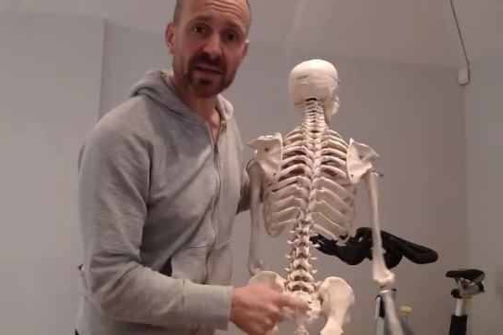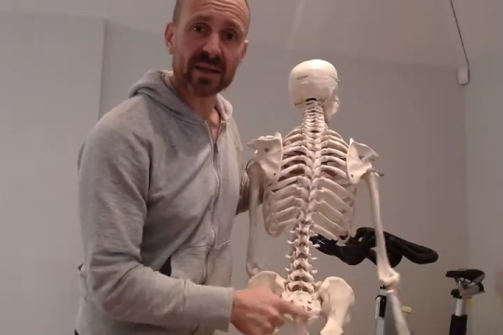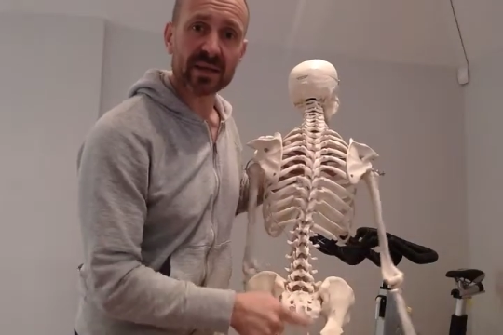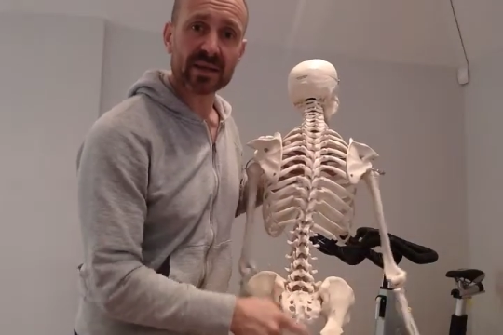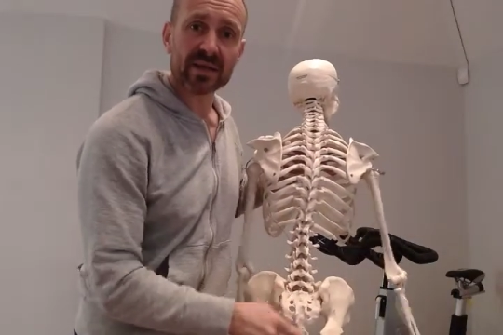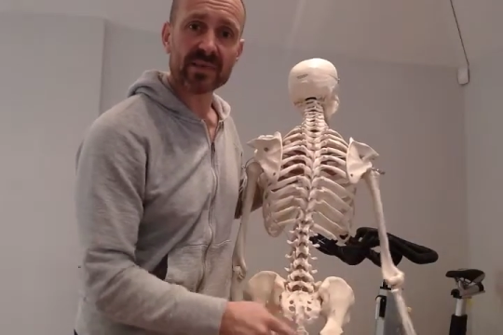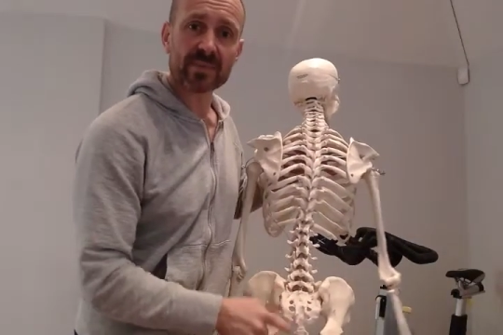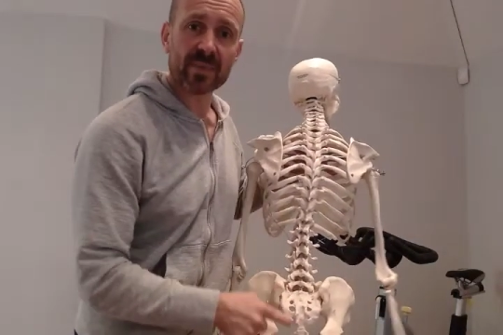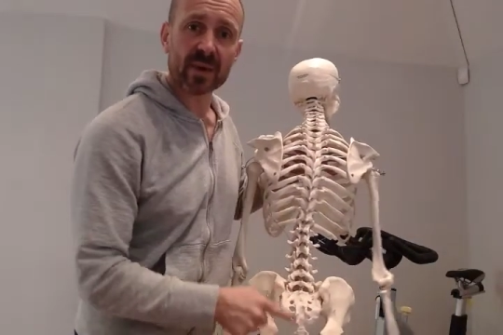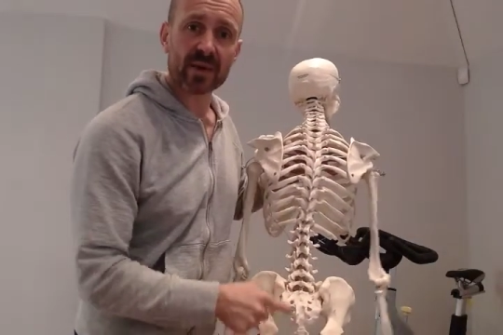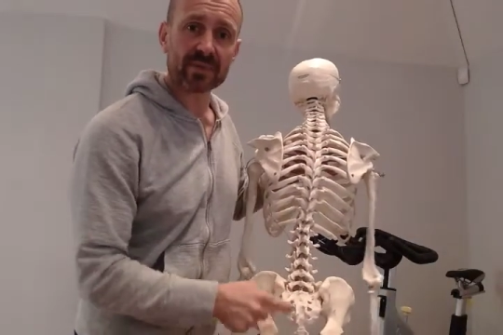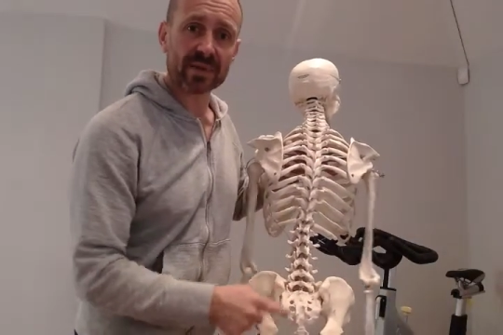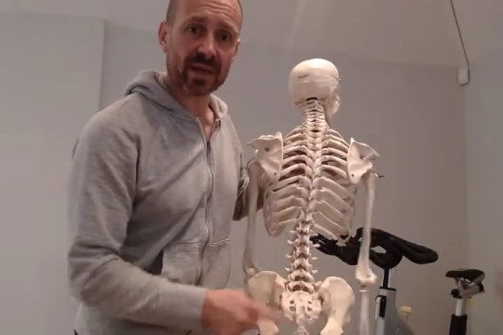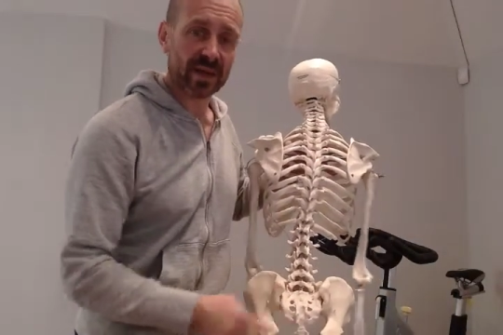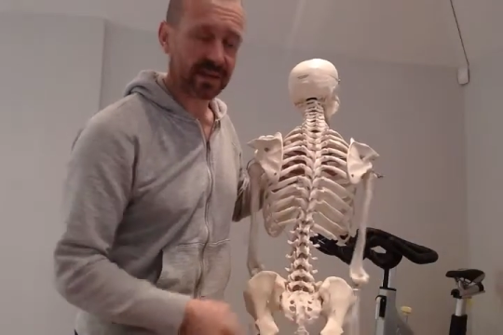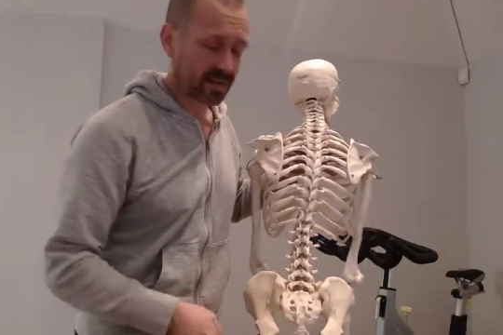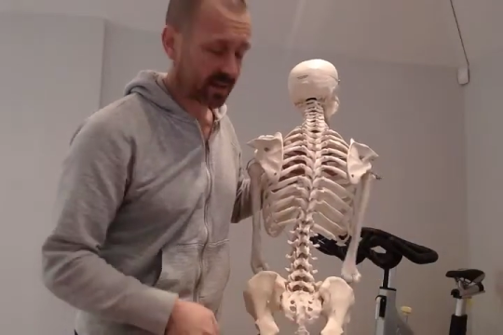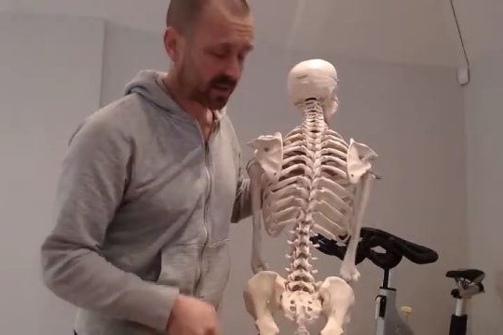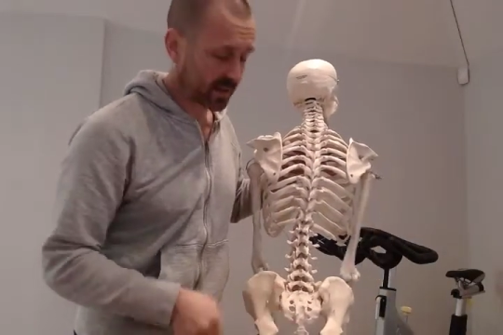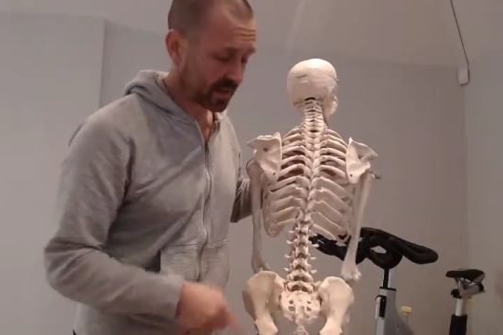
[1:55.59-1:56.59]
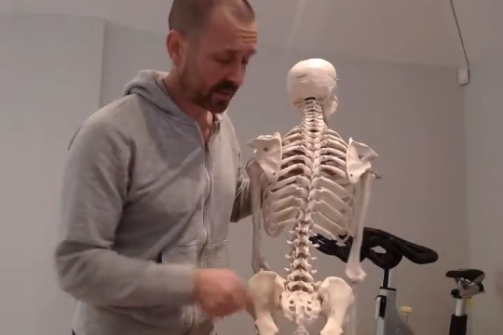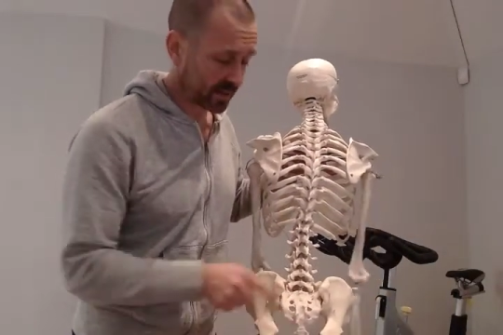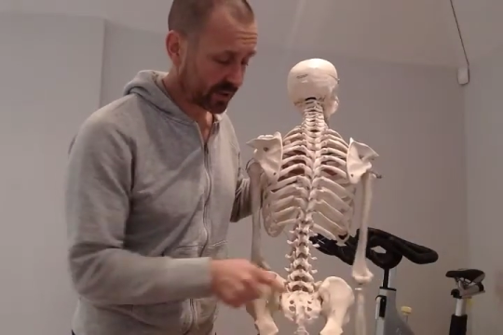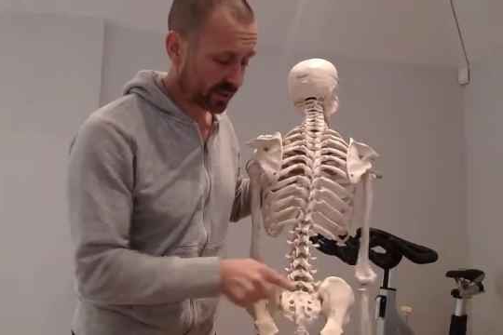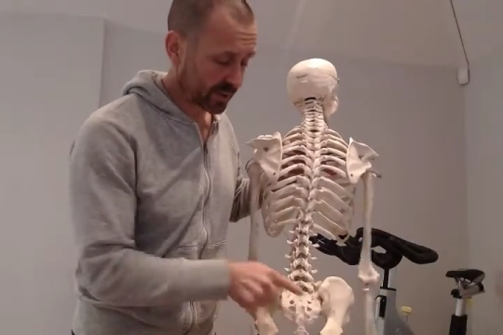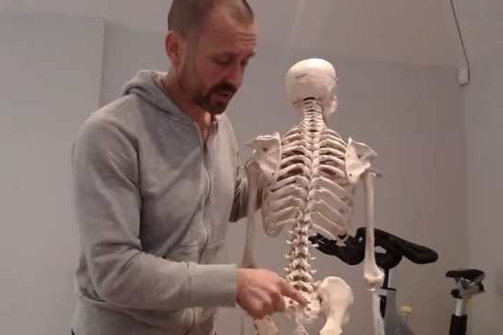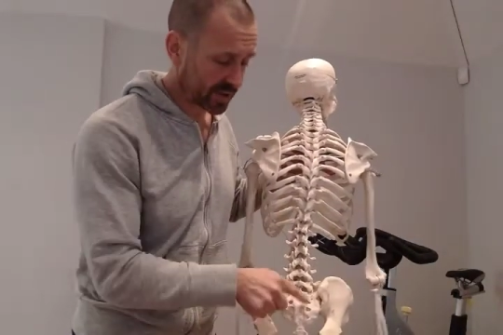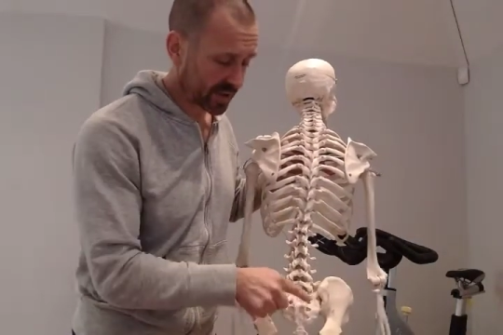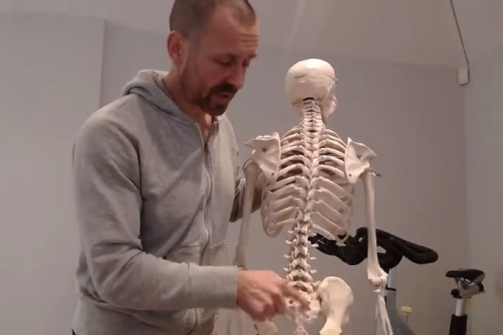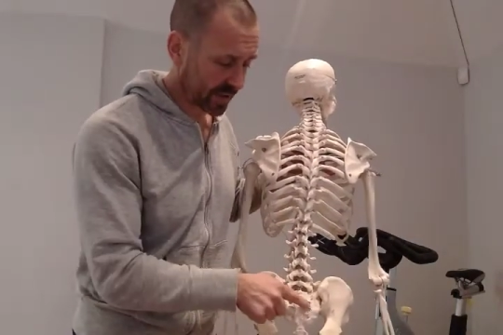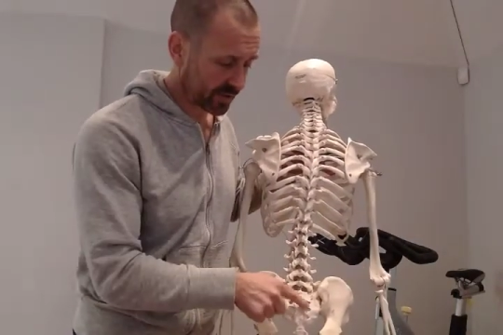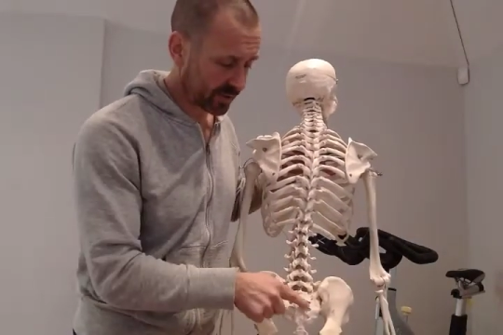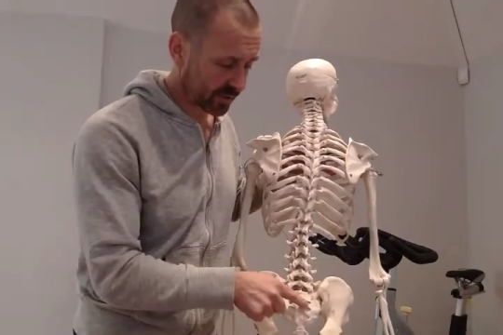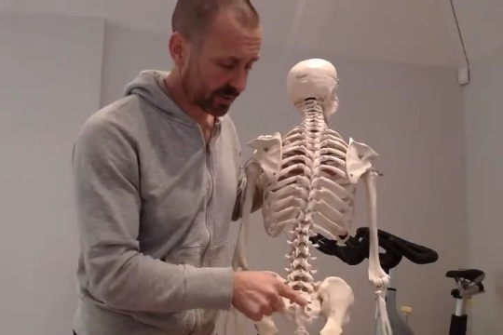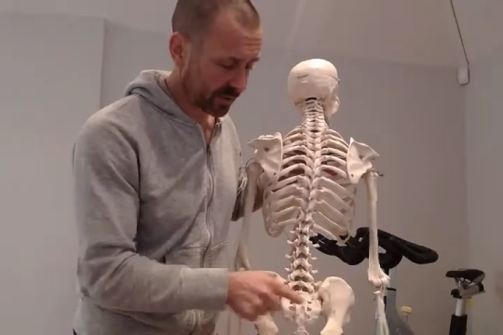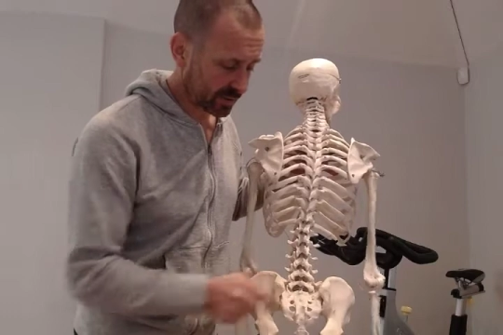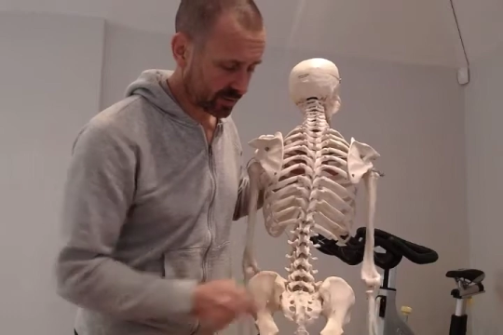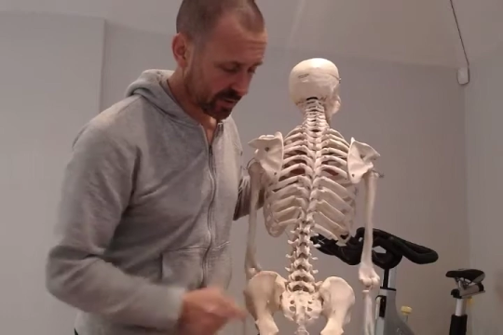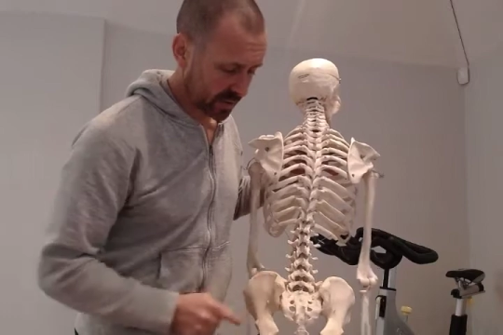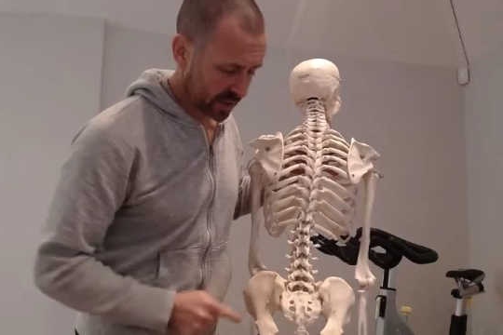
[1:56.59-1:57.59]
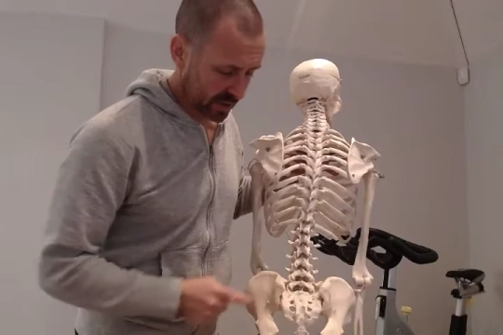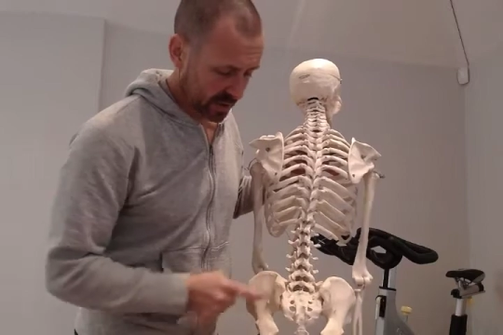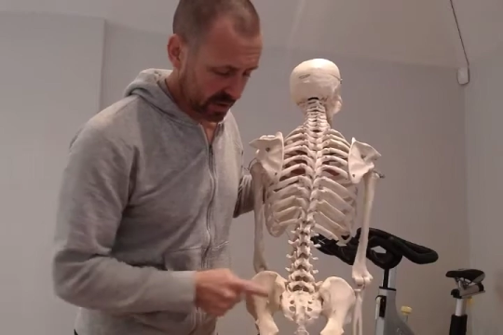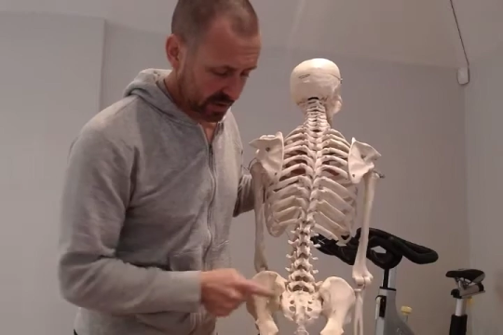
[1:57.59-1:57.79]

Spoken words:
this bone down here, your sacrum,